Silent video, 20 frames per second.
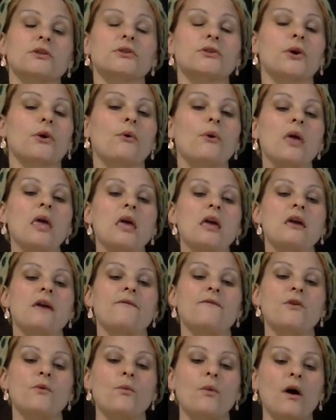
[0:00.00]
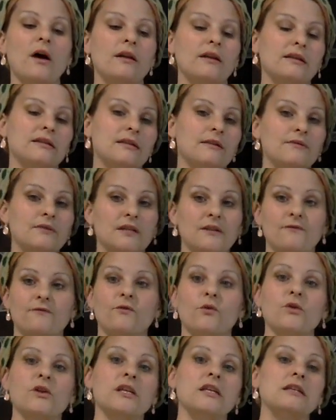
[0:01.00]
So if you want a
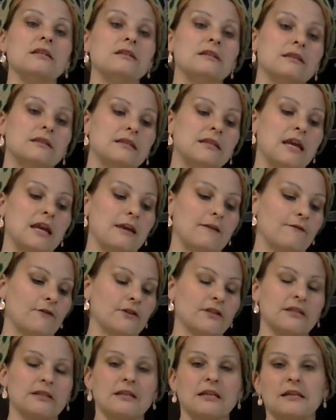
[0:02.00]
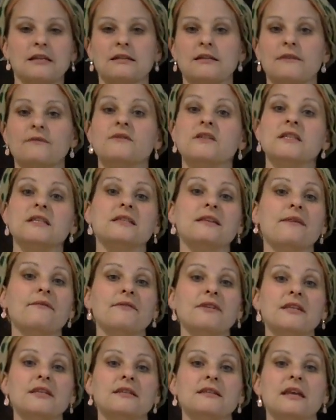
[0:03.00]
1740s stay versus like a
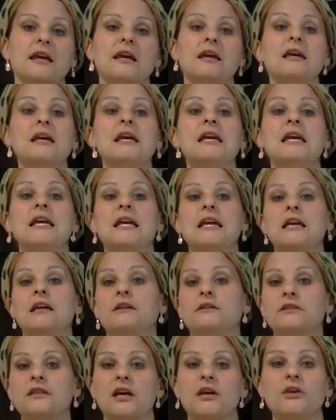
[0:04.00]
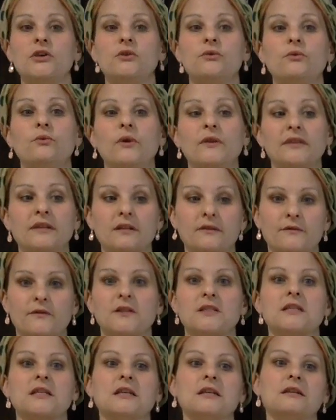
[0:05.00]
1770s stay, it'll tell you what the
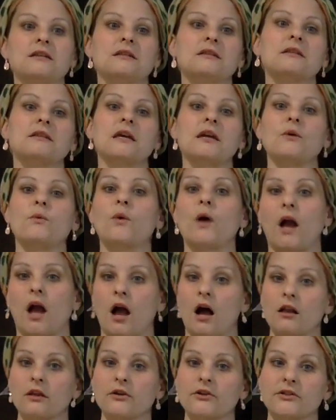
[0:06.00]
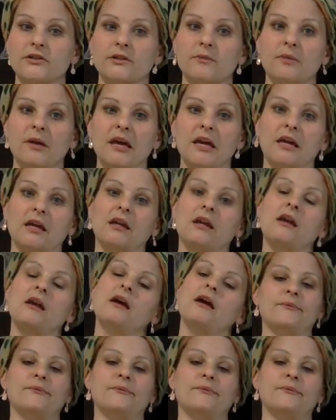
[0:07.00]
difference is, like what colors to pick.